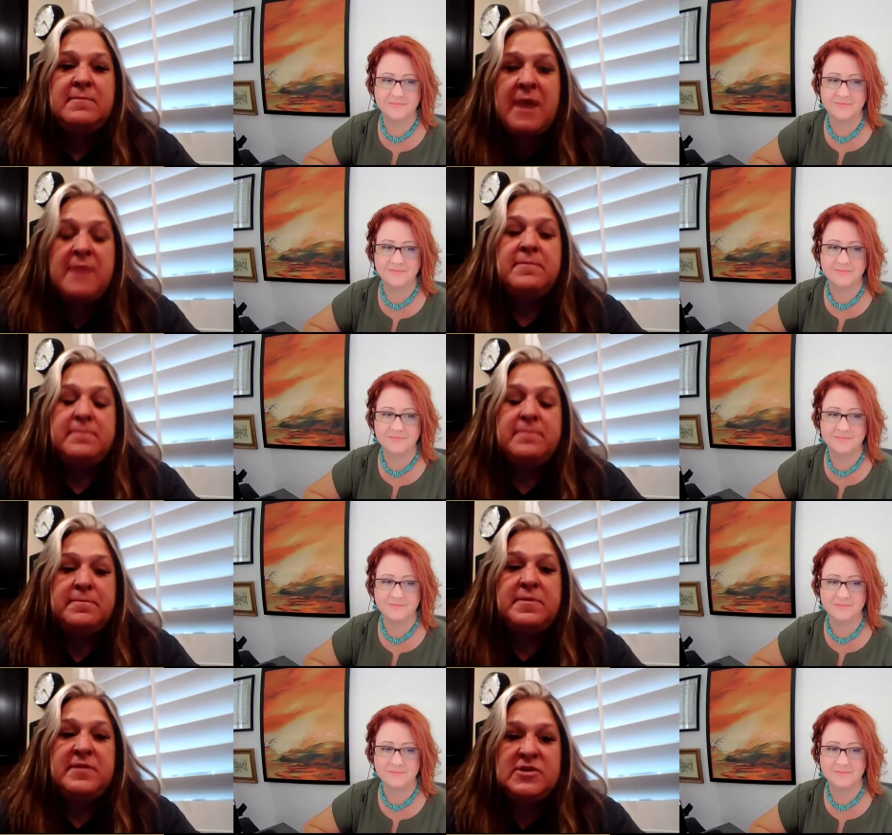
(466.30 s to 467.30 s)
Speaker 1: my
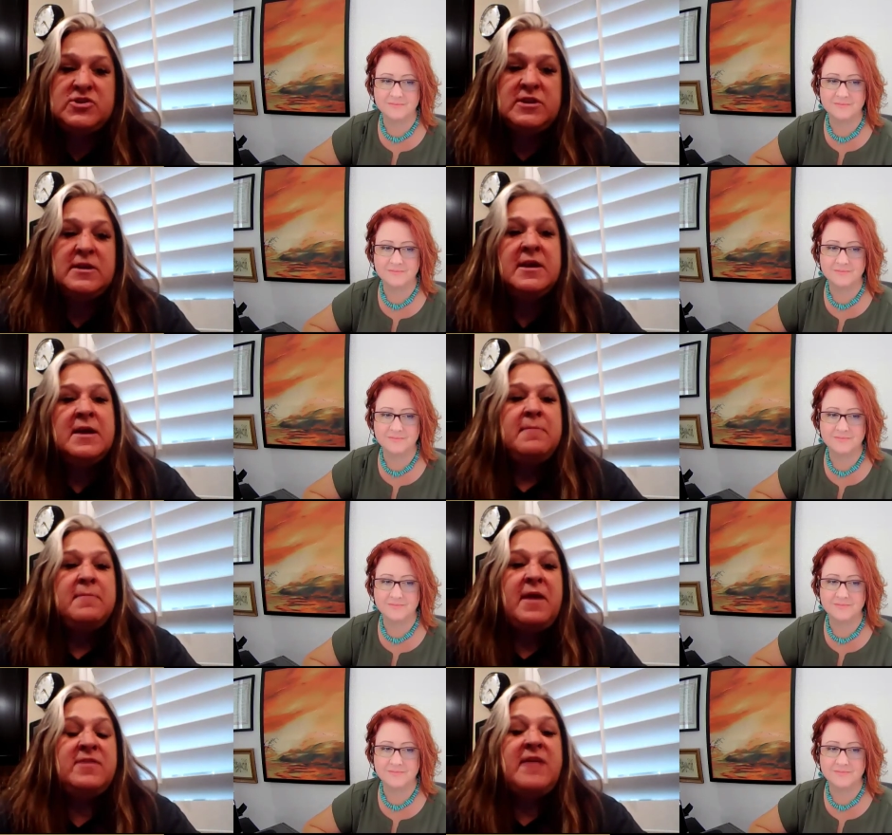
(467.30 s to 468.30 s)
position. My
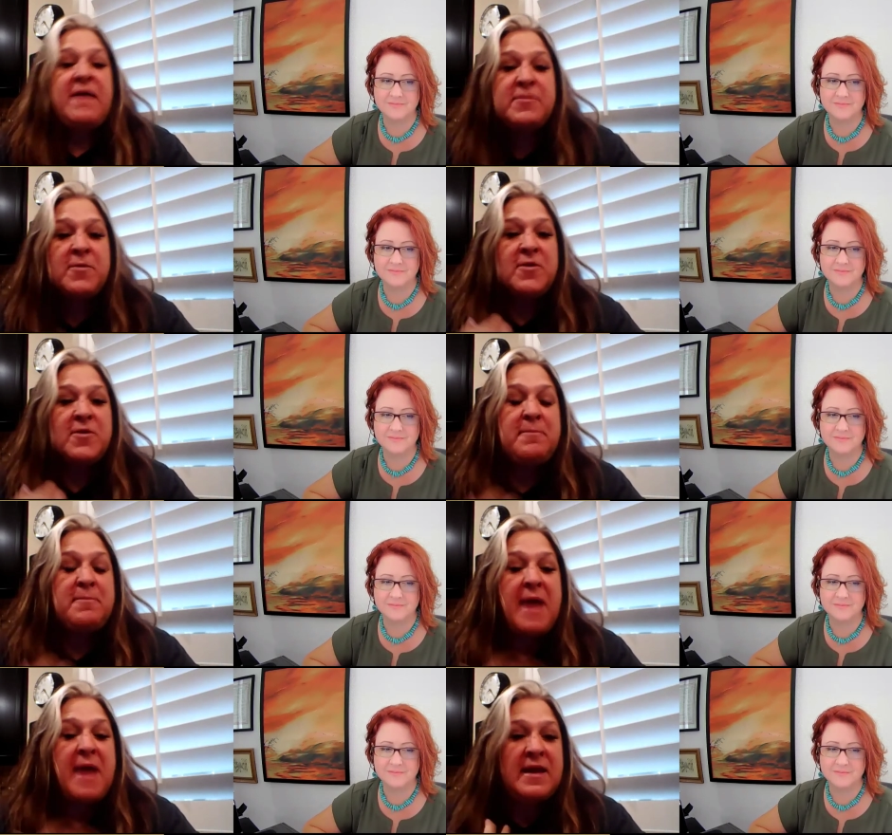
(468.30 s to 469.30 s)
staff's more on the
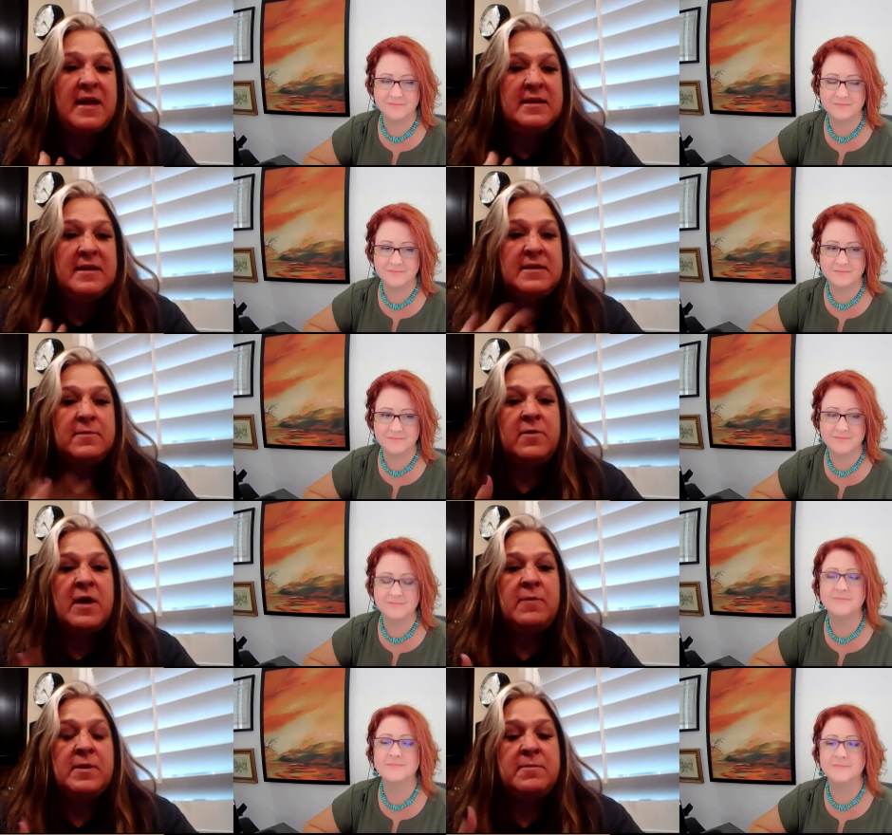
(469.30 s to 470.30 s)
back end where I
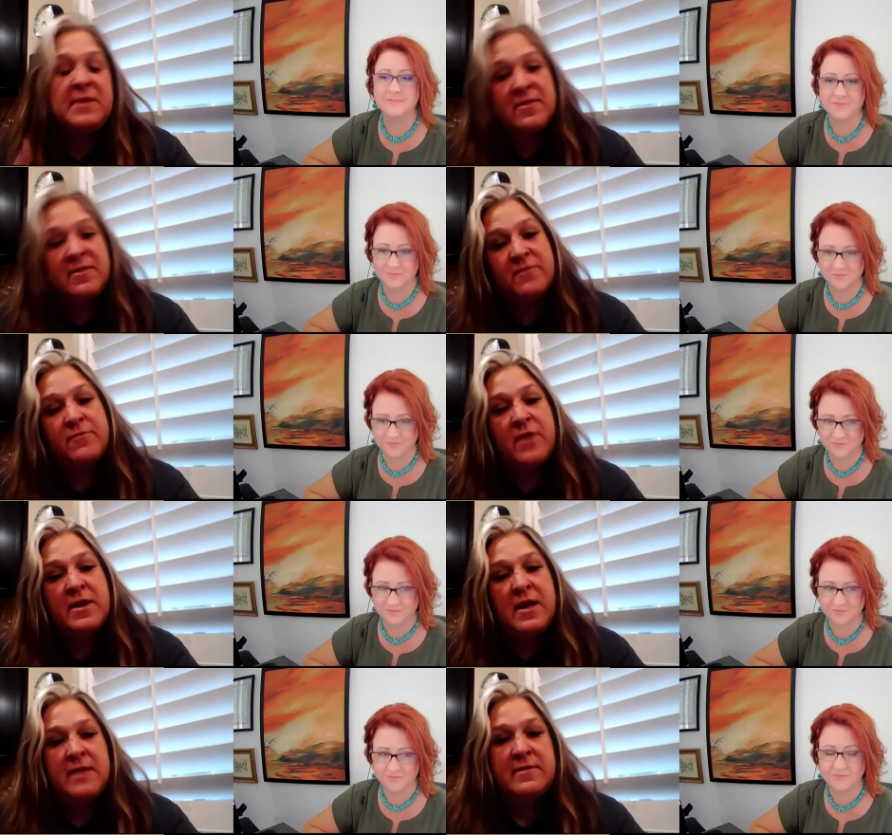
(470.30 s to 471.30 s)
want to be in the front
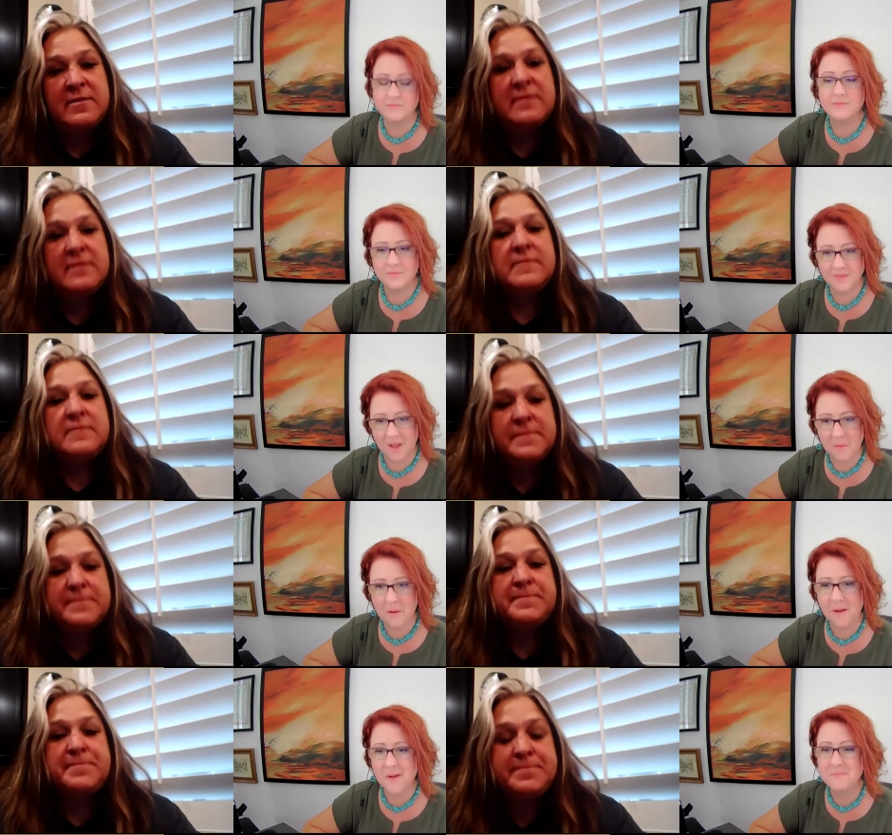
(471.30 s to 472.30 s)
end.
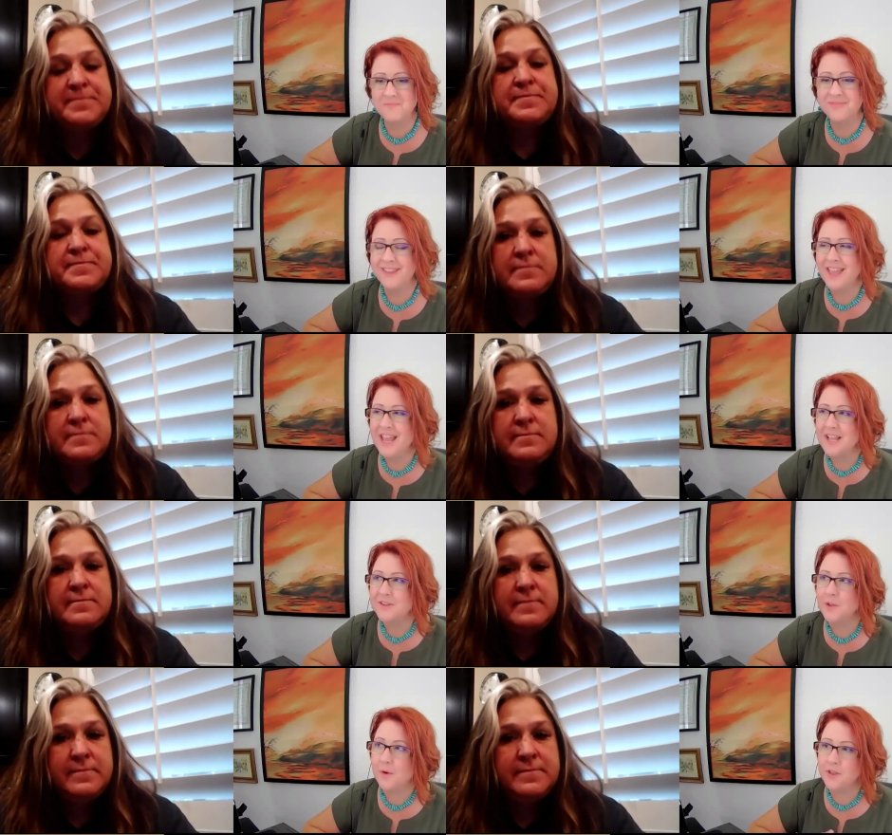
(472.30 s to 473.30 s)
Speaker 2: Okay.
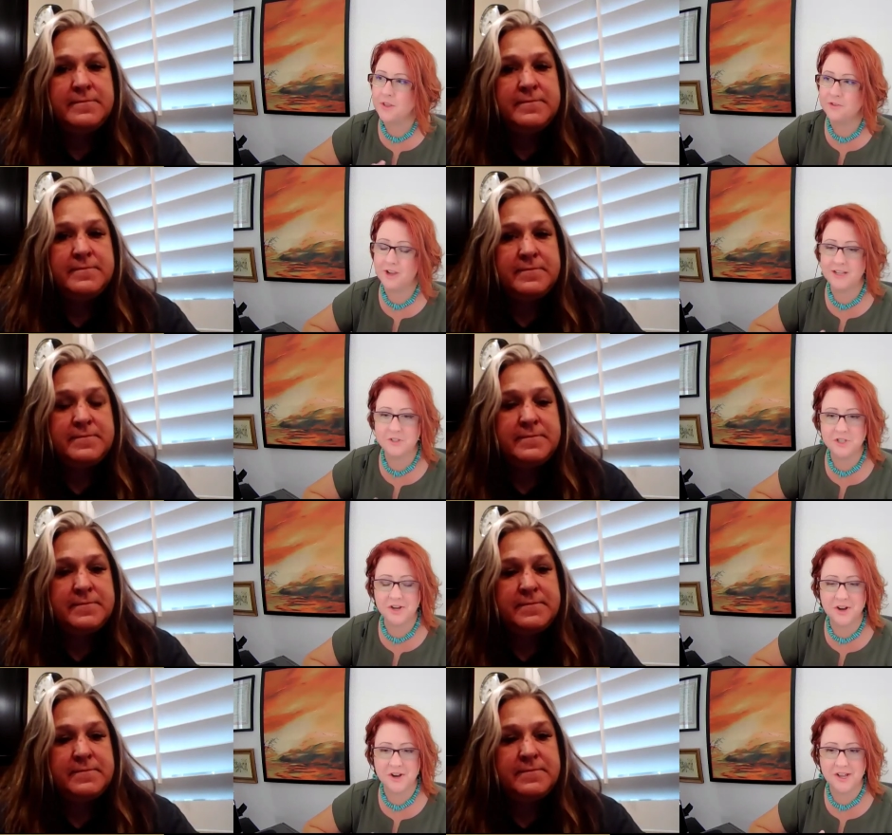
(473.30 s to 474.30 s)
So you
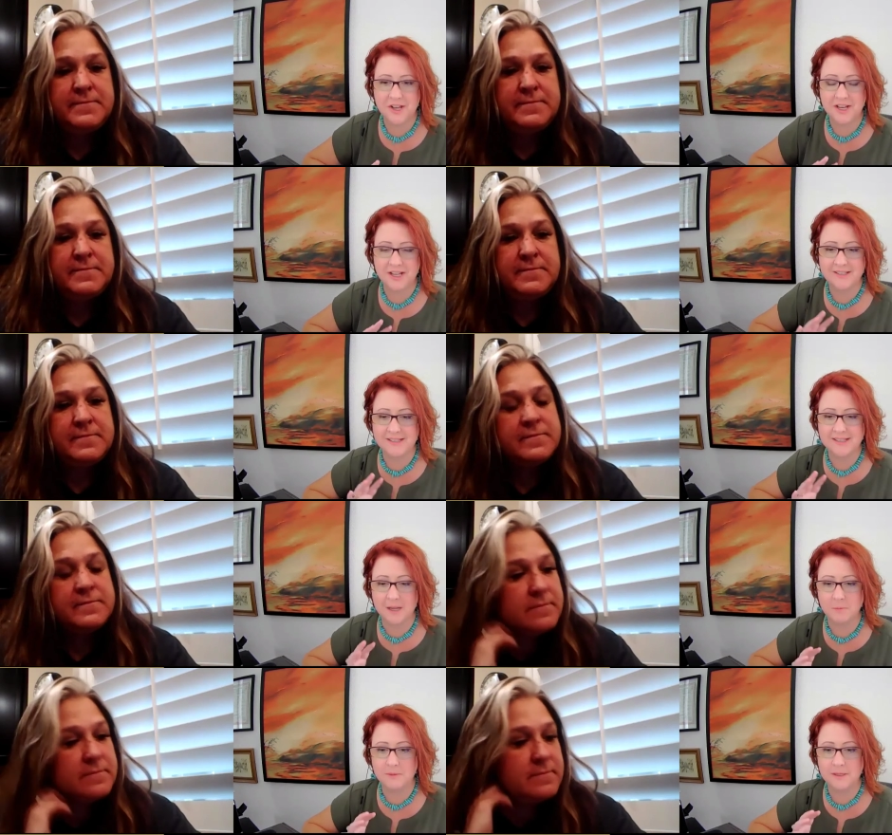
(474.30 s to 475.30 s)
touched on
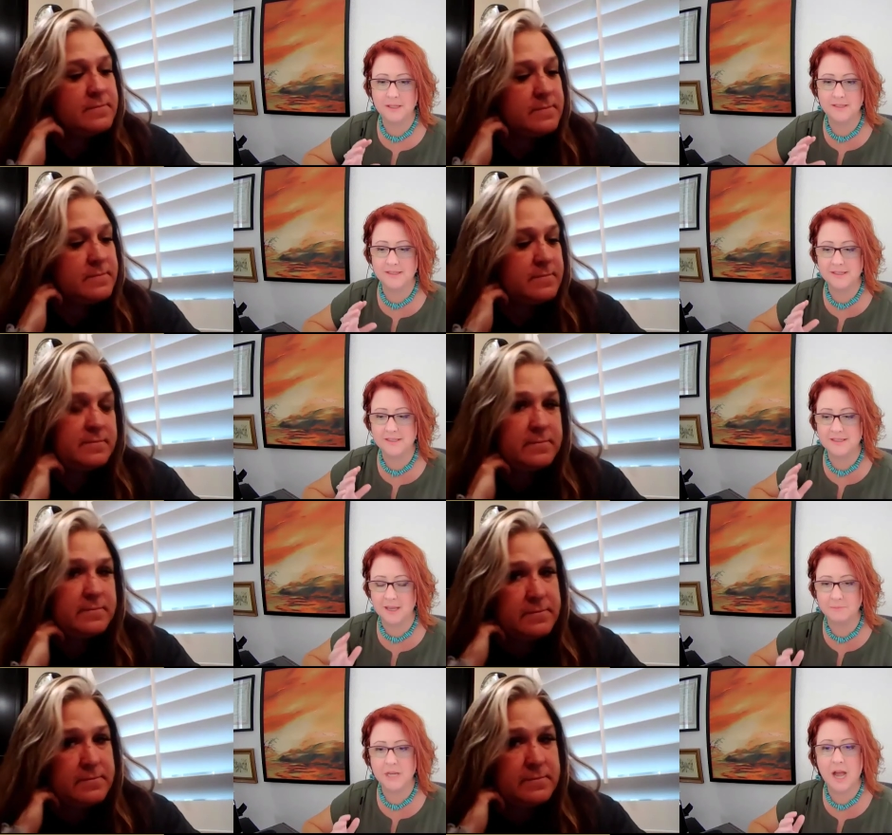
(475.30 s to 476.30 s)
some
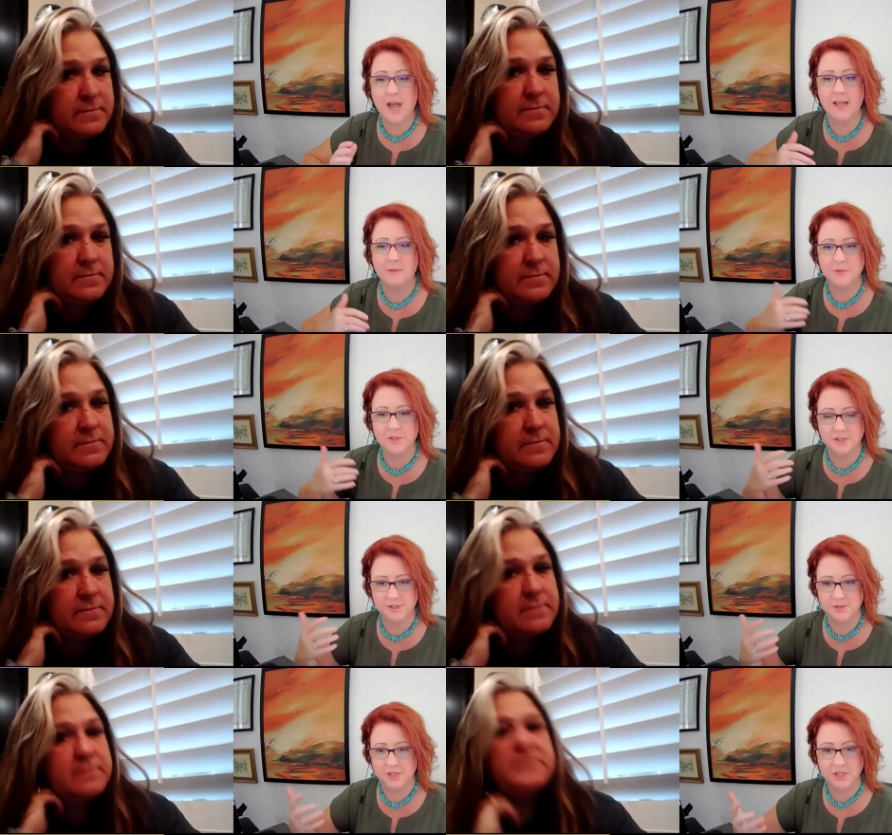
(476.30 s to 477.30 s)

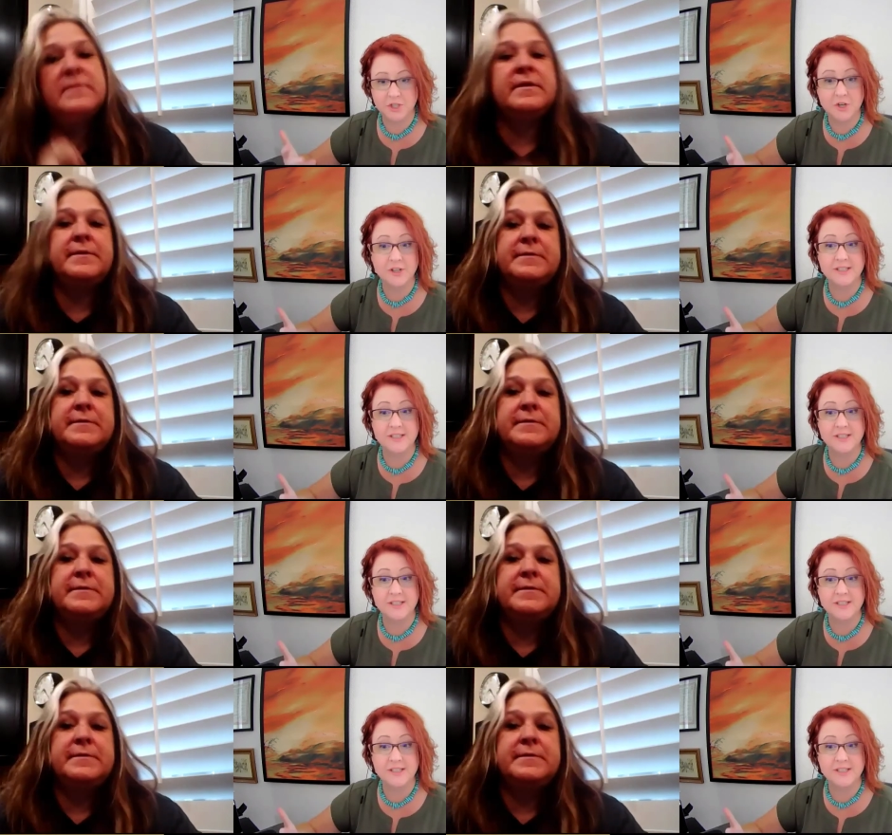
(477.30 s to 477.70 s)
sometimes there's